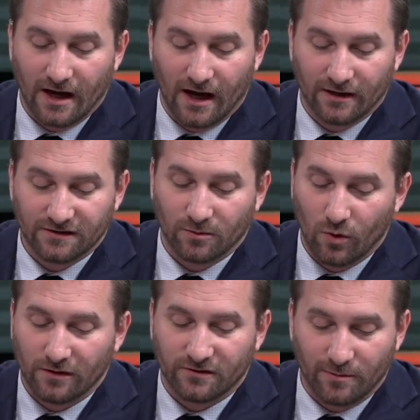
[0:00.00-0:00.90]
Uh, some
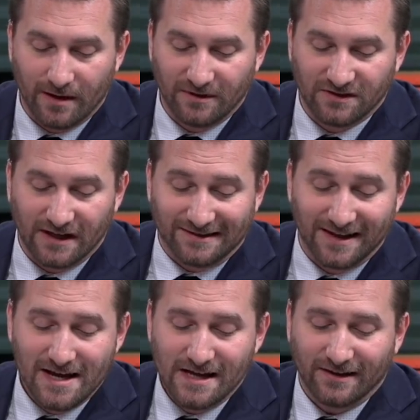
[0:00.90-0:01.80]
quotes from him. He says,
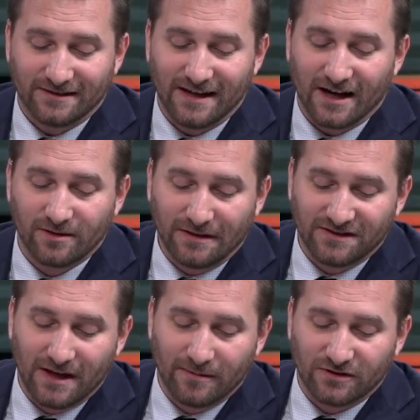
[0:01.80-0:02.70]
"These
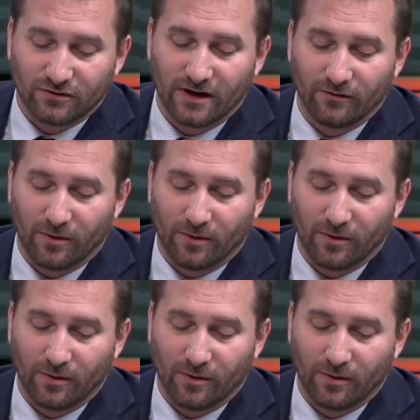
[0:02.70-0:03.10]
documents demonstrate over